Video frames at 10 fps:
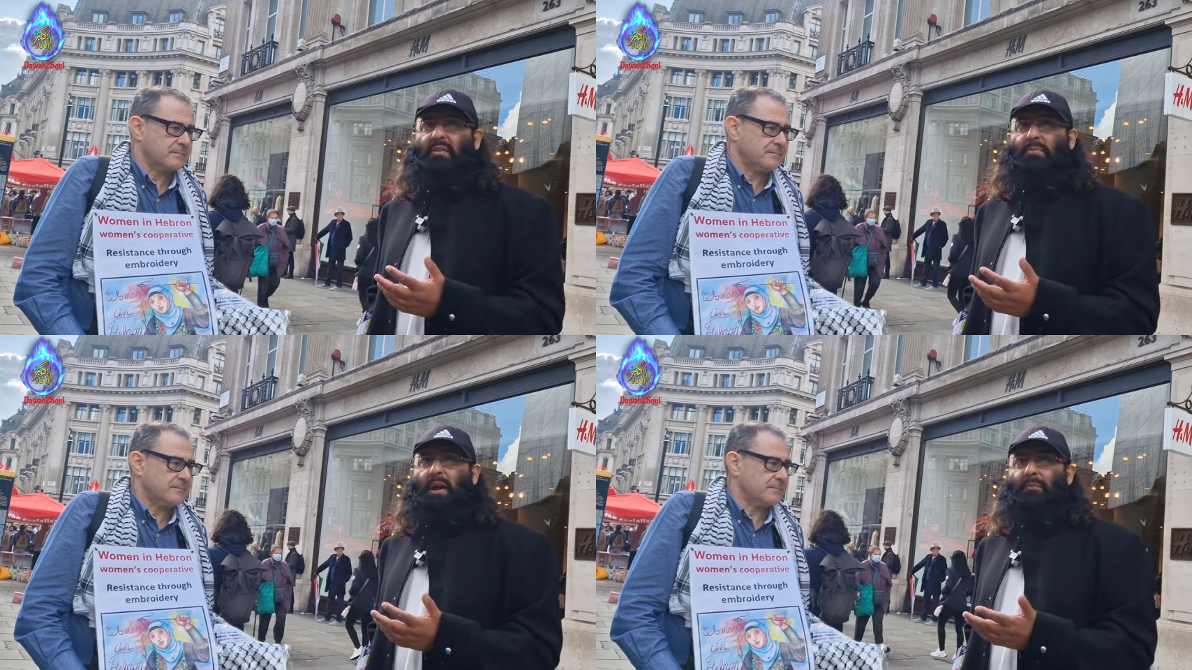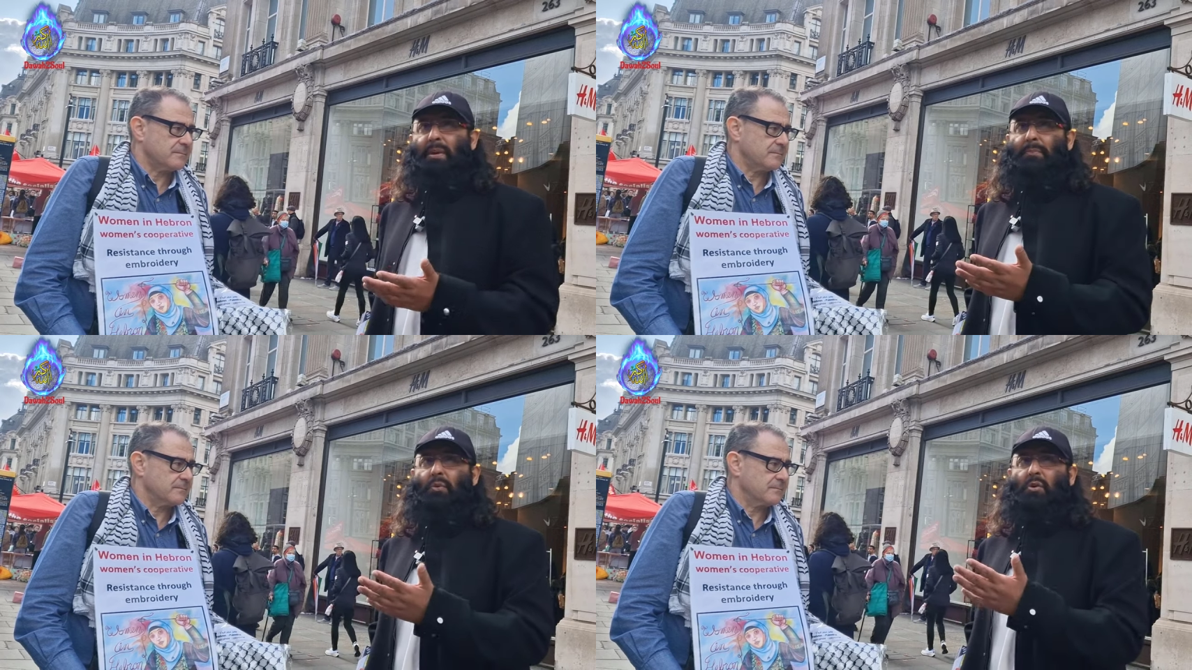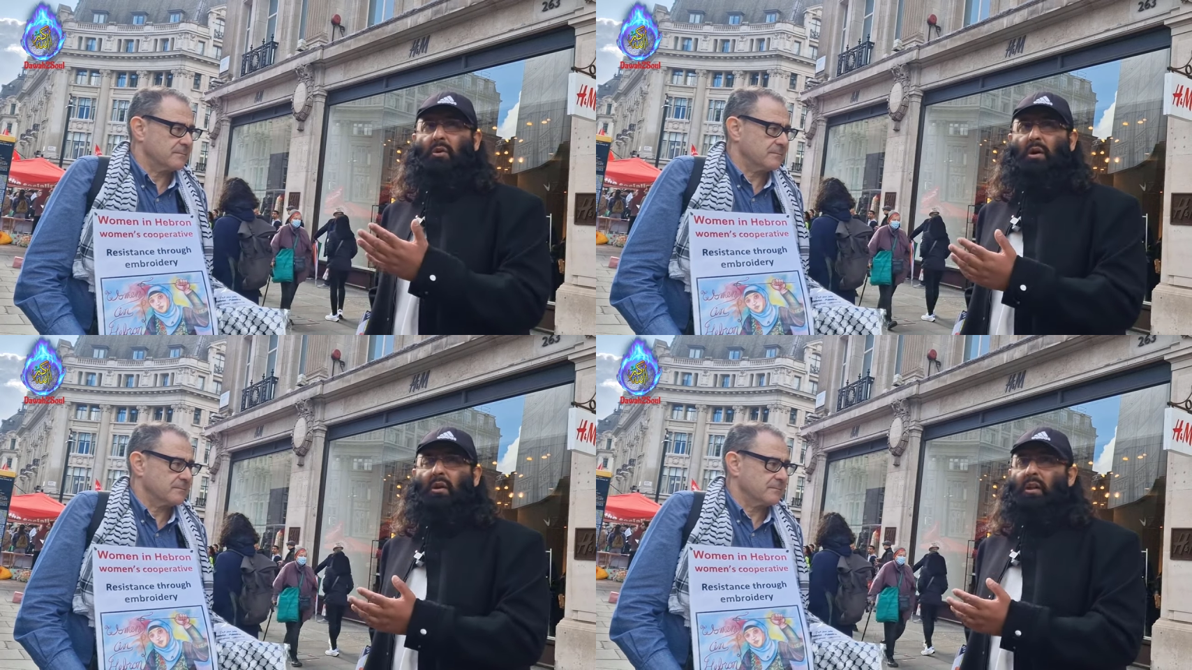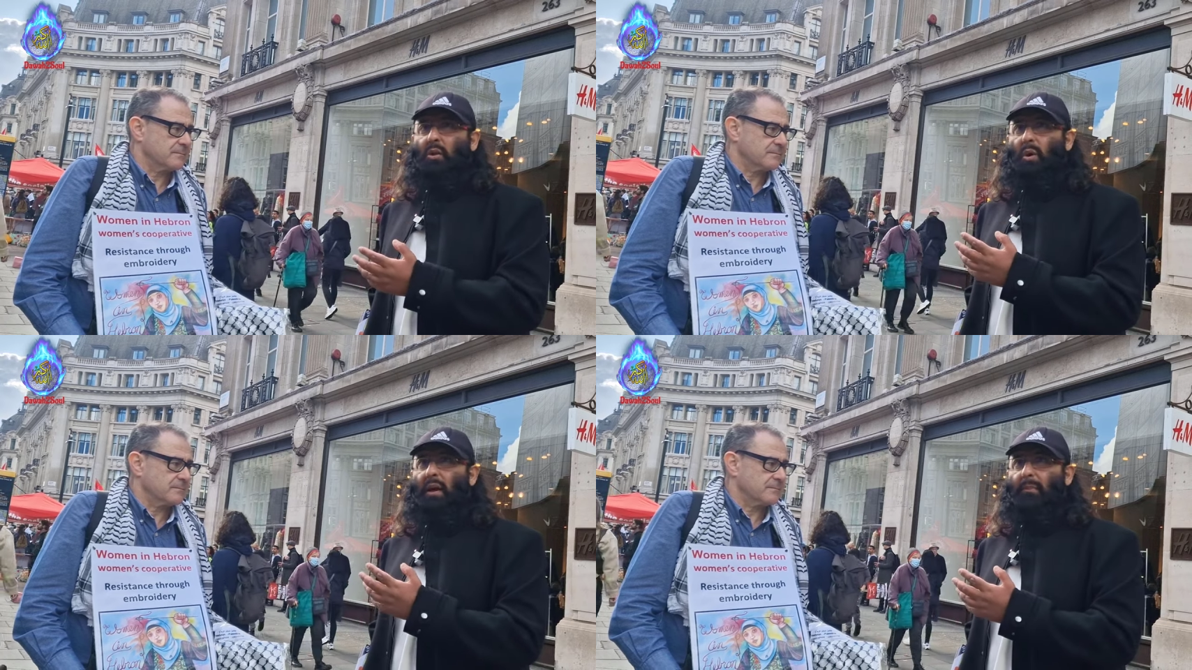Speaker 1: than people who are
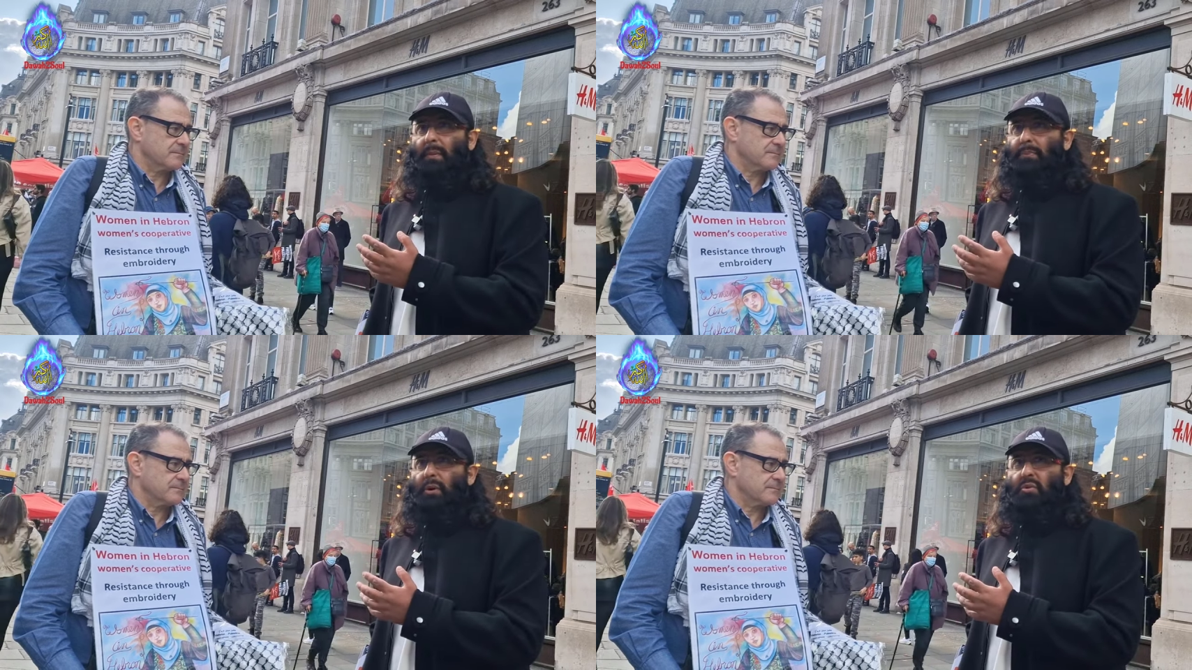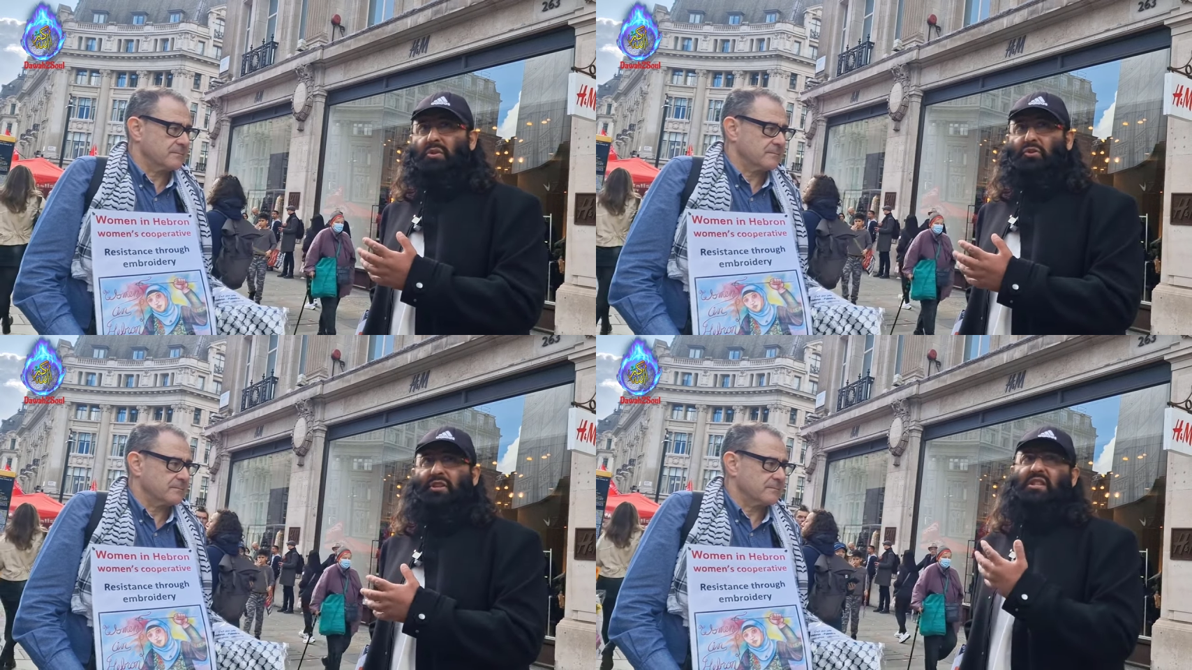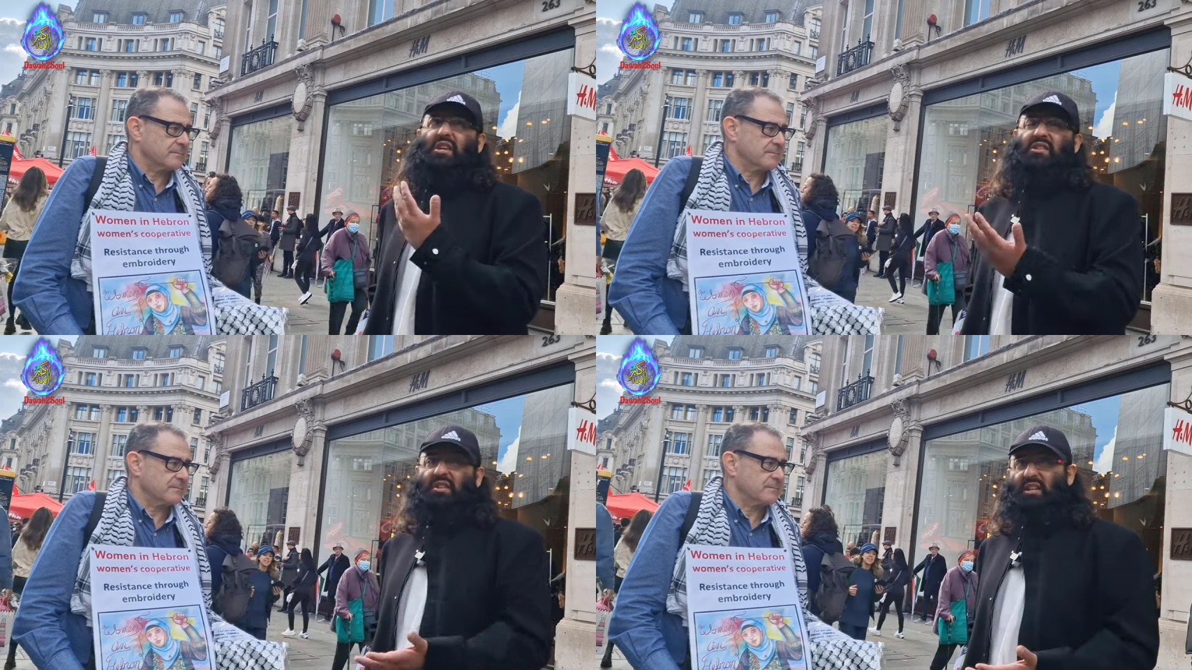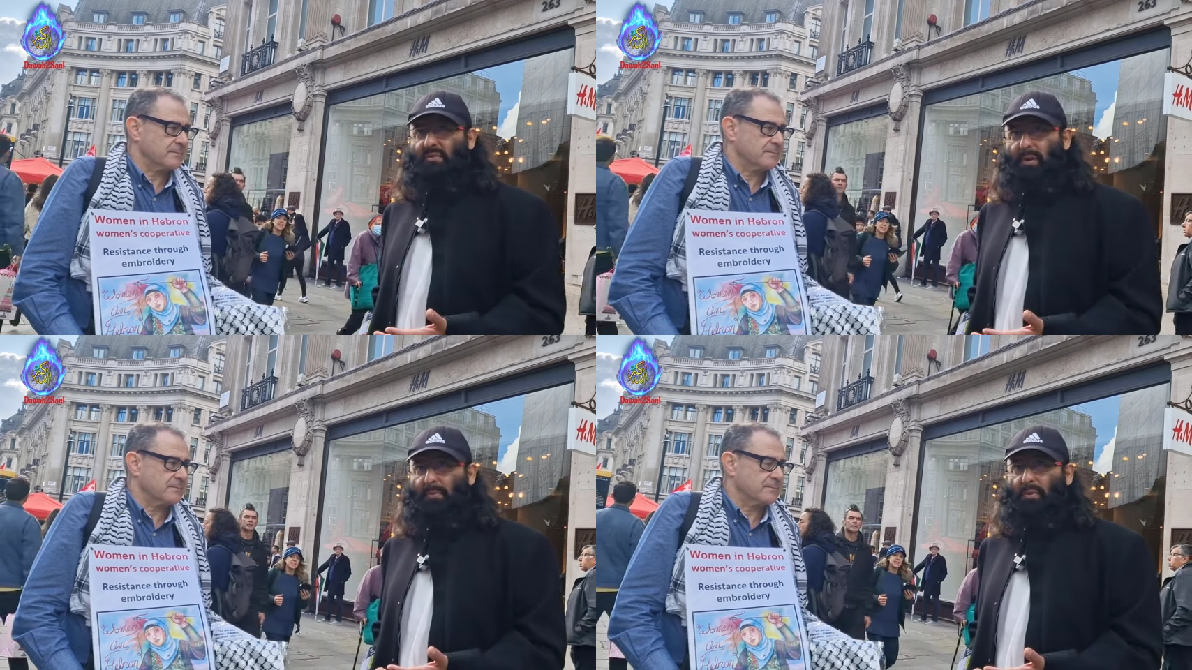quite prone to criticising
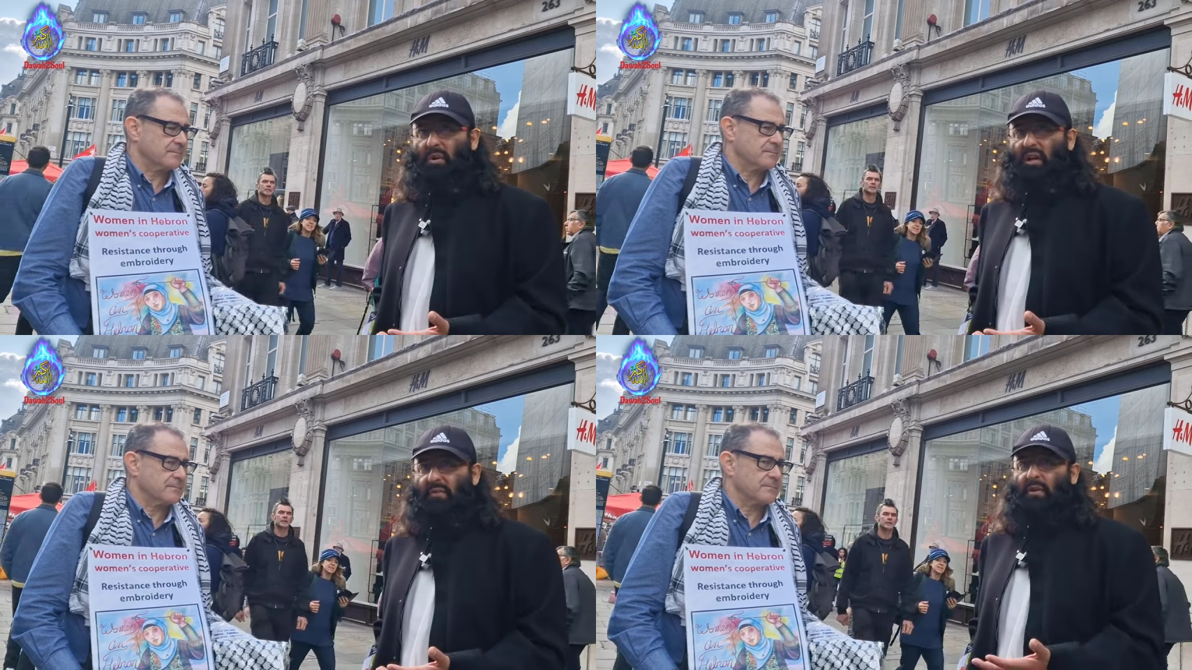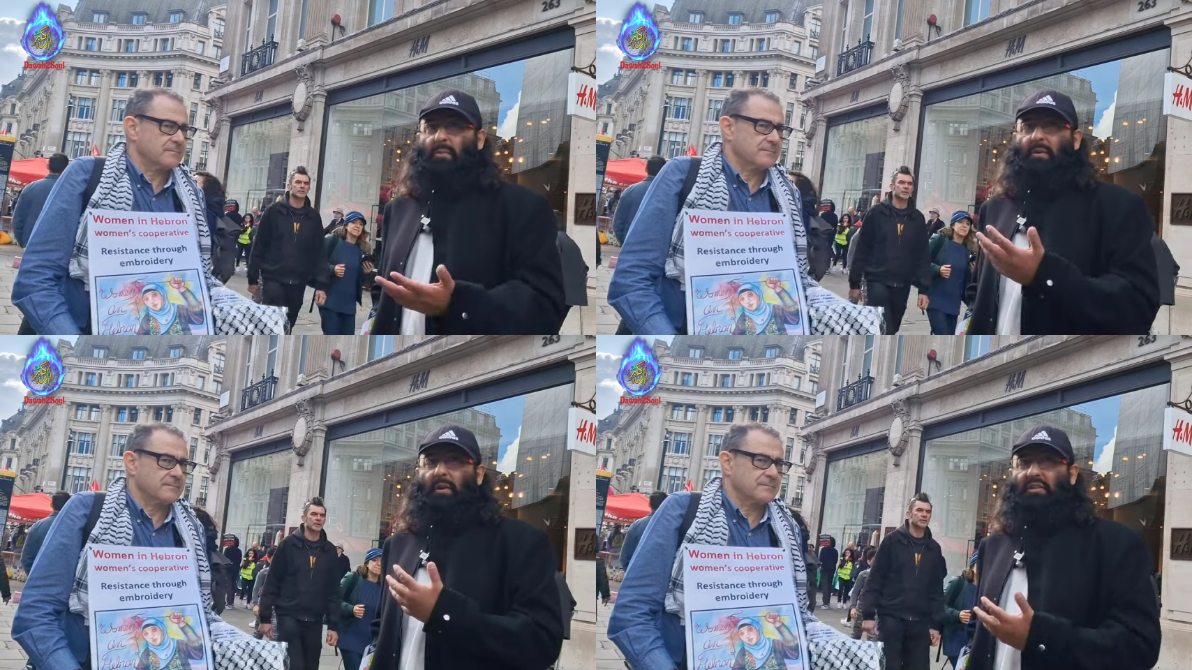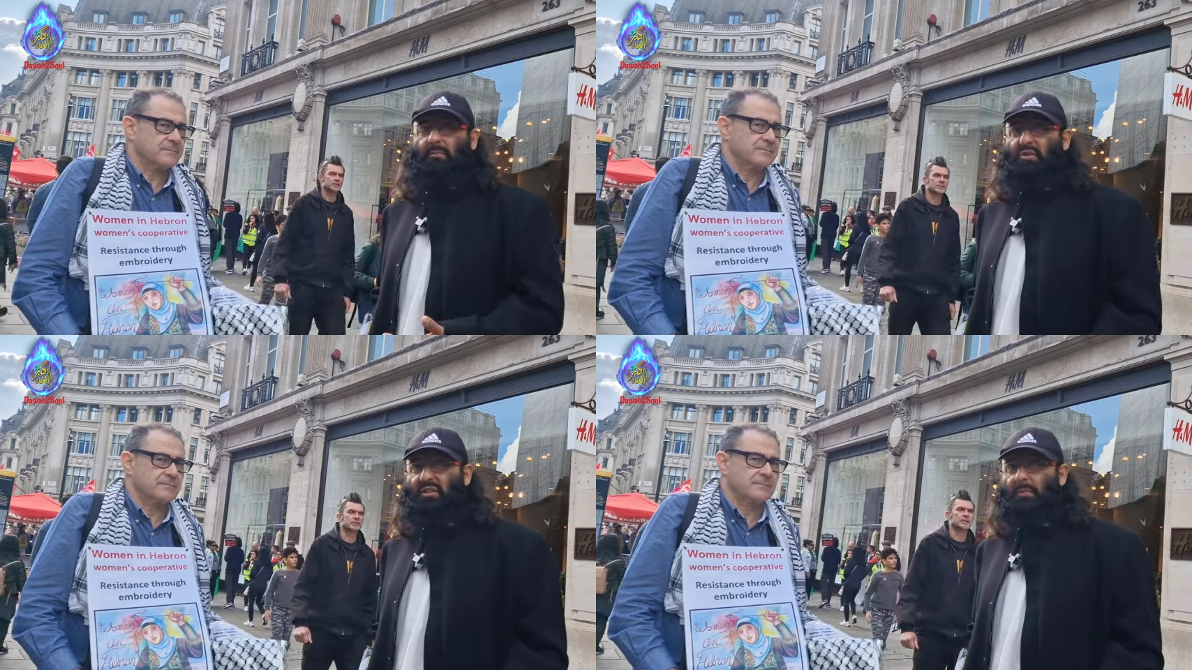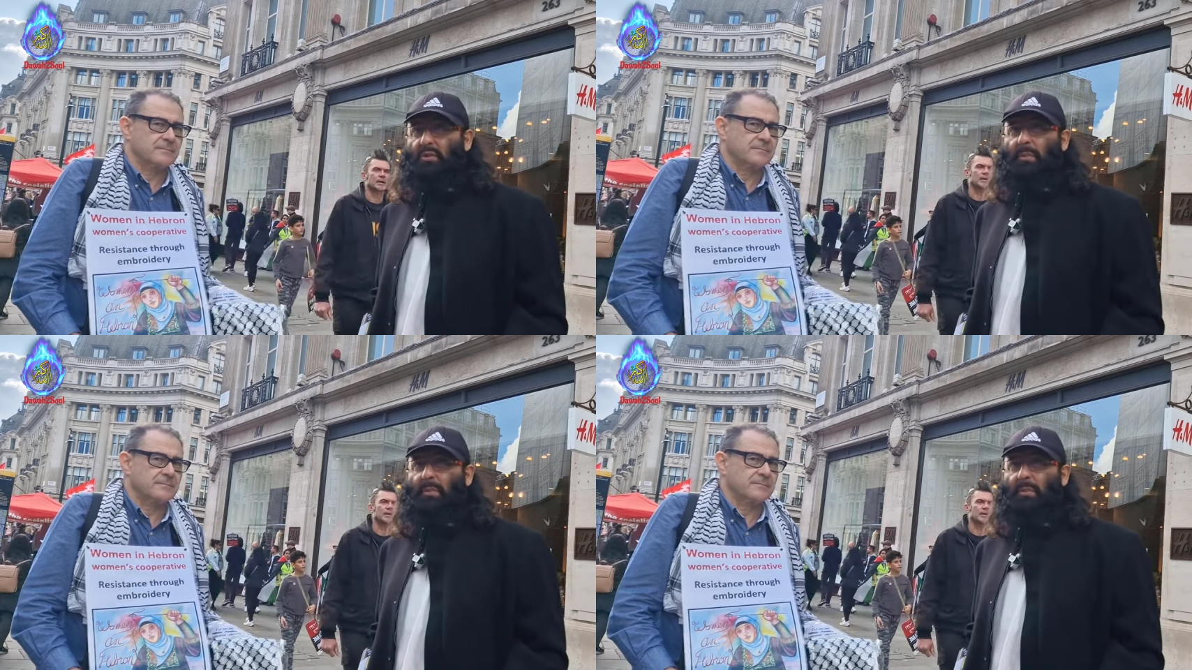these people, even amongst Muslim